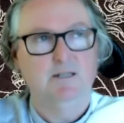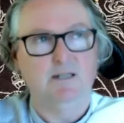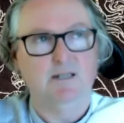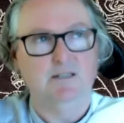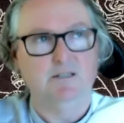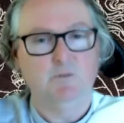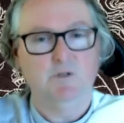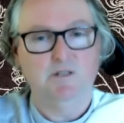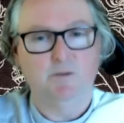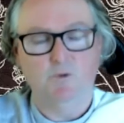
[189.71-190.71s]
and
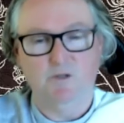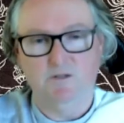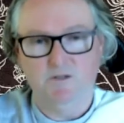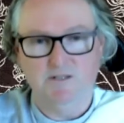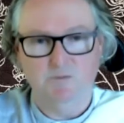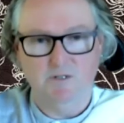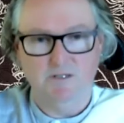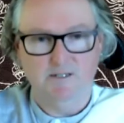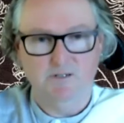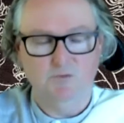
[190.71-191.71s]
Jamyang Tenphel then transmitted
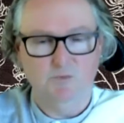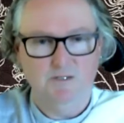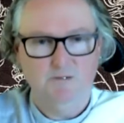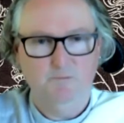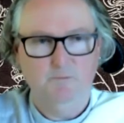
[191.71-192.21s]
that to me.